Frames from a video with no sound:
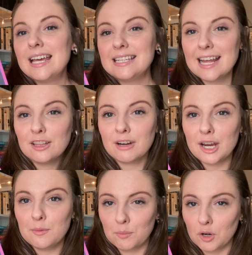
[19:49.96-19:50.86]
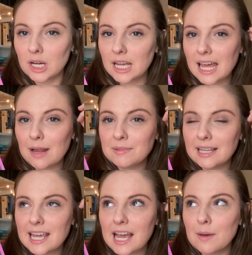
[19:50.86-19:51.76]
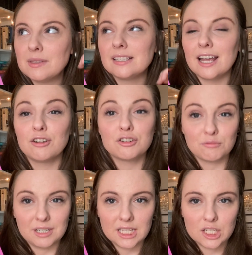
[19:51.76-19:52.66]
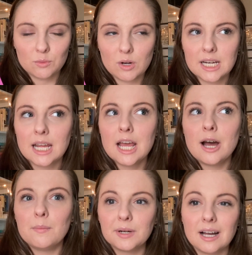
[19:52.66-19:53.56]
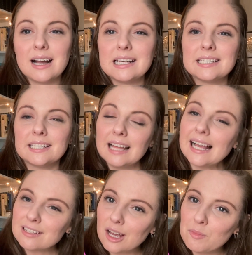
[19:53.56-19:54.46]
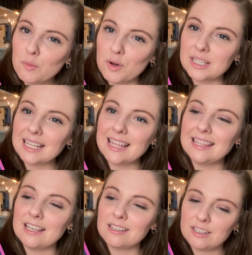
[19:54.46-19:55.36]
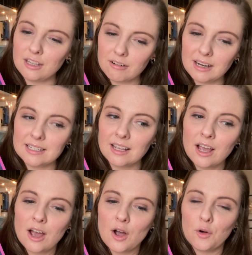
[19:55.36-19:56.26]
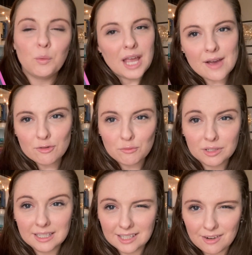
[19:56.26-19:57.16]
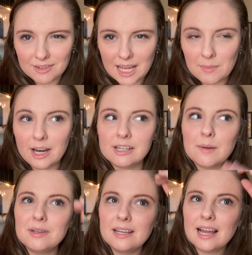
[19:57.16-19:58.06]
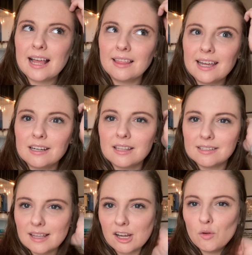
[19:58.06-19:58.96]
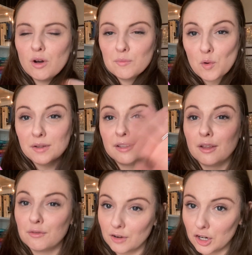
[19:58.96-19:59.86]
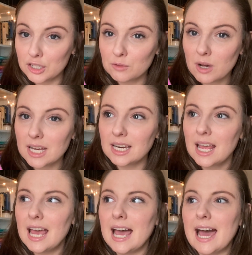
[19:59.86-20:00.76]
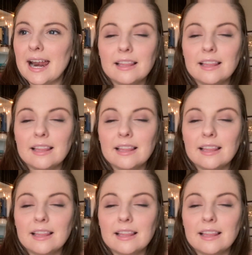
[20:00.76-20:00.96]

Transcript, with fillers: Taylor and Brooke, and I'm saying I'm scared to read this one because the last couple books in this series we haven't really loved that much. I mean, I liked the second one more than the first one, and I